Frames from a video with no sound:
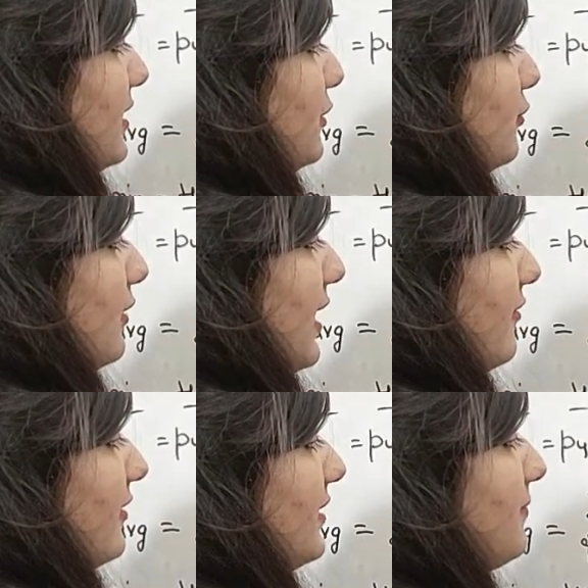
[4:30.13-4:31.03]
into
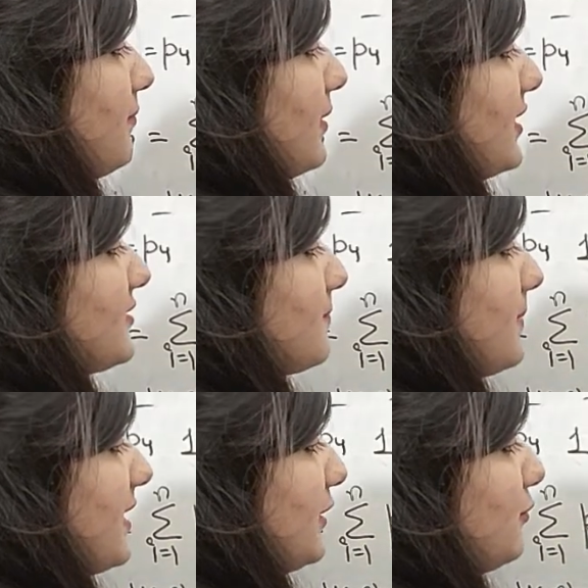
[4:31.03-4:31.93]
L1 plus
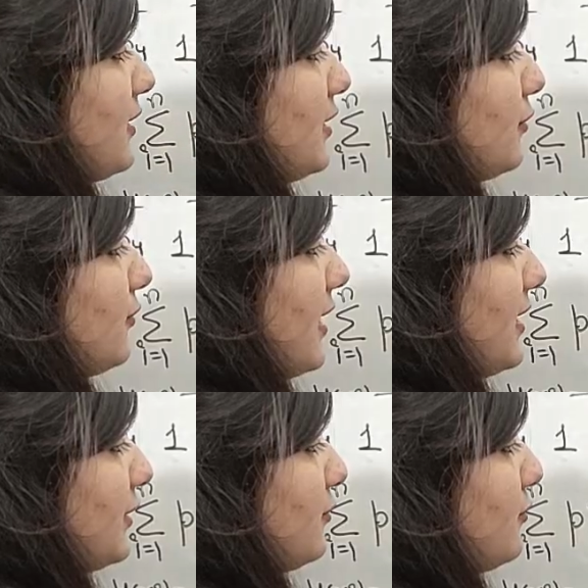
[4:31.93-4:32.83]
P2 into
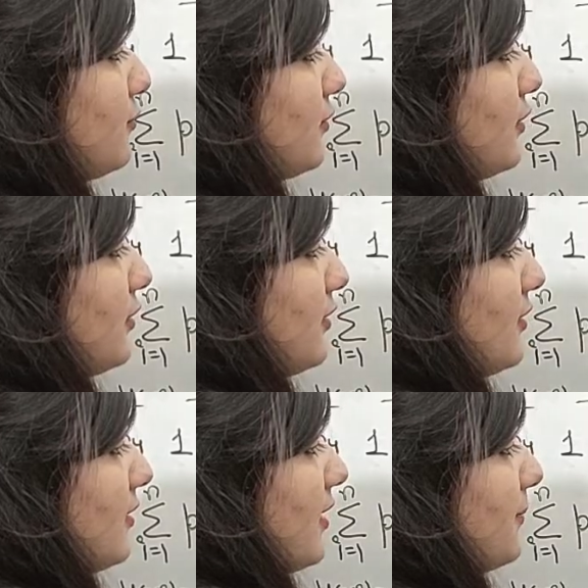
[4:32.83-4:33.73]
L2
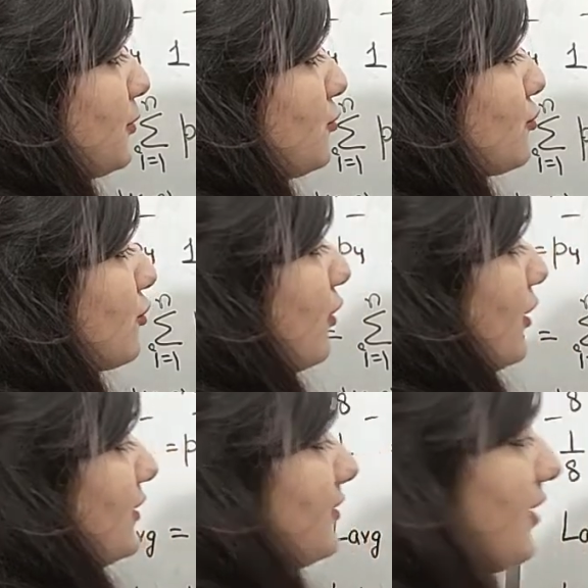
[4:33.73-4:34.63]
up
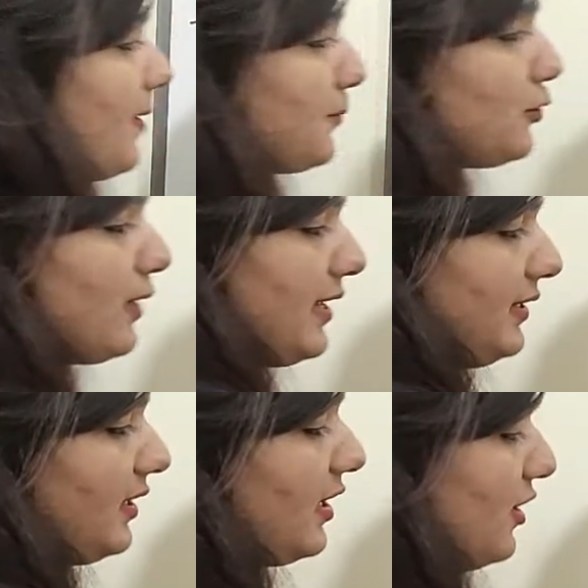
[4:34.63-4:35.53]
to
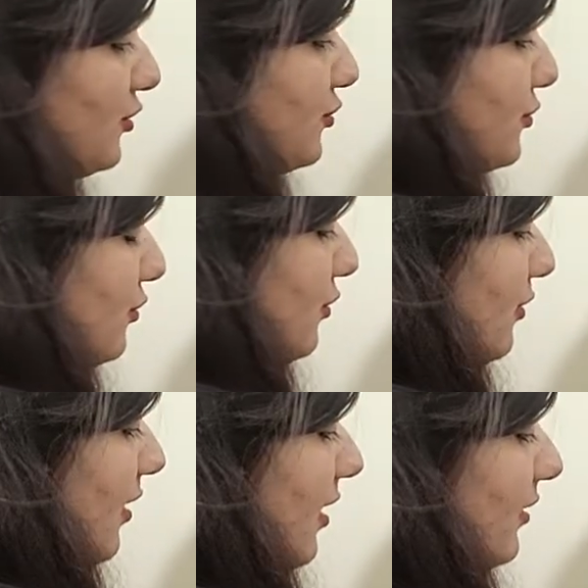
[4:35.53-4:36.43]
n.
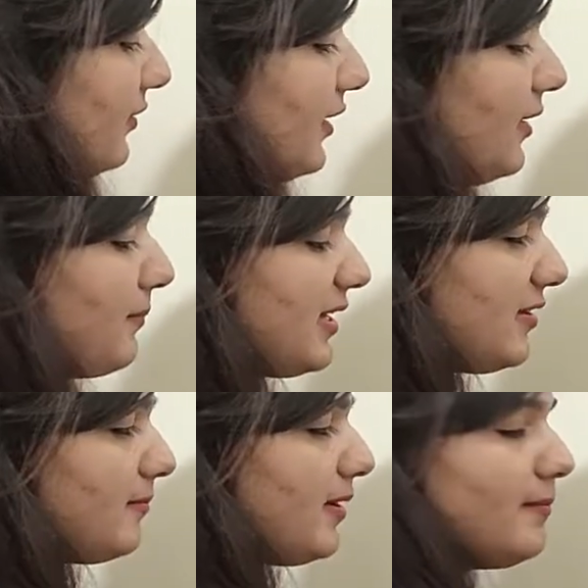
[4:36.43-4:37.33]
So the
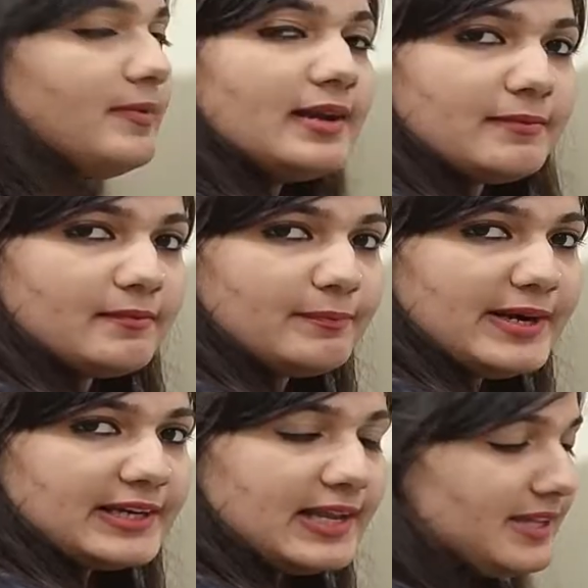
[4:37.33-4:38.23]
minimum
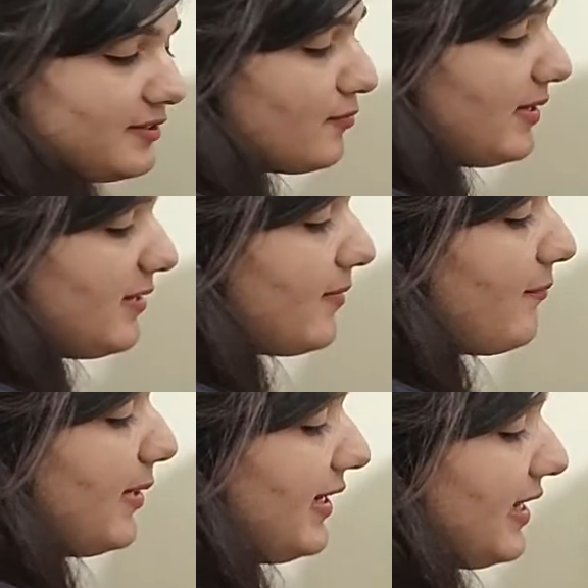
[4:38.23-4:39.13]
bit
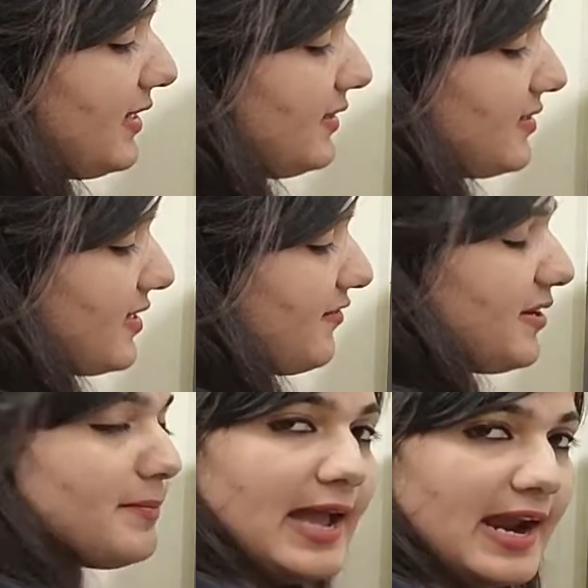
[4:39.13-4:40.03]
length is
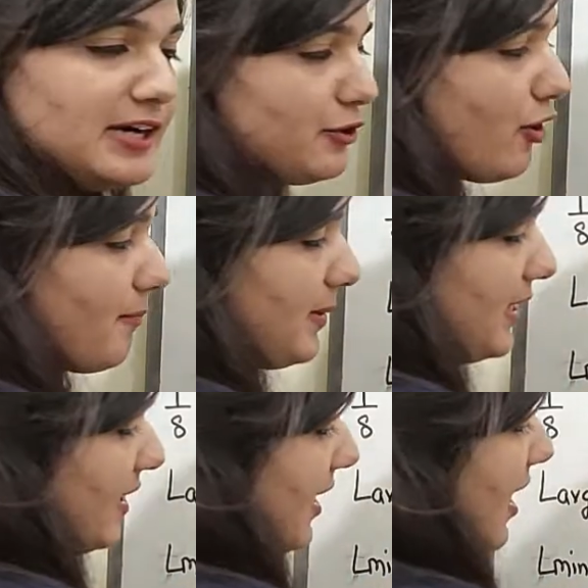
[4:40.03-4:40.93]
given by entropy.
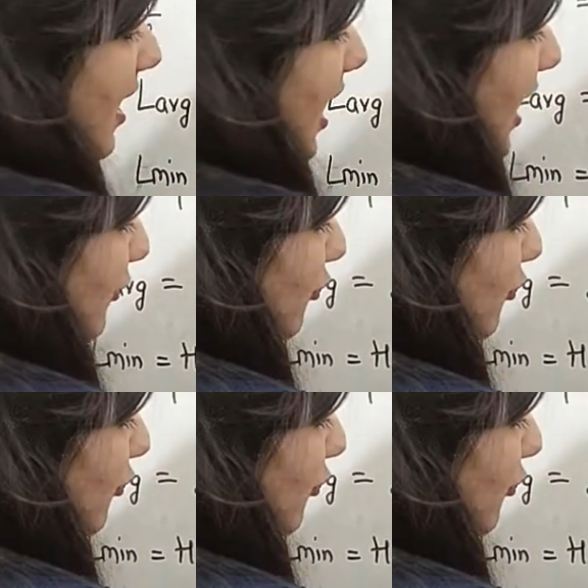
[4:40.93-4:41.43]
I